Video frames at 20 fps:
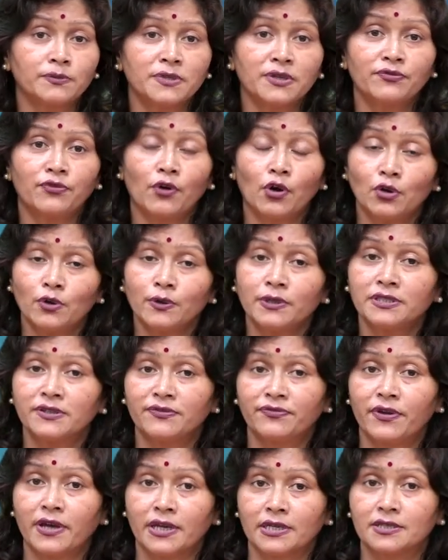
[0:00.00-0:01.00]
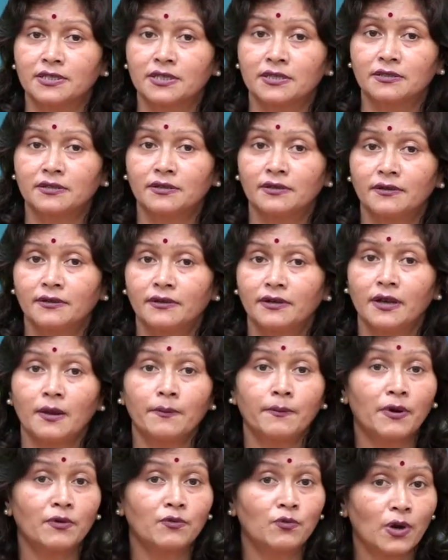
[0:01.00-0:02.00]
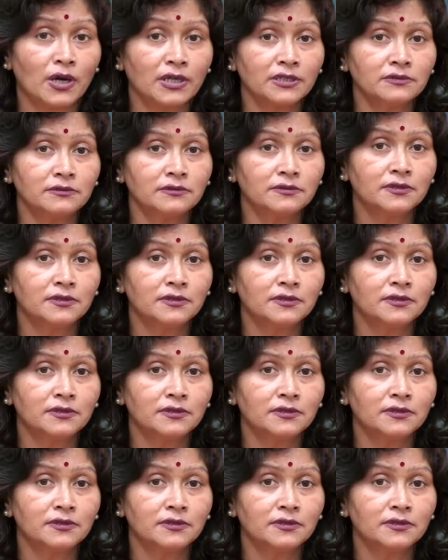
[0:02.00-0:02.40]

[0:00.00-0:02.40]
the following defects. Number 1.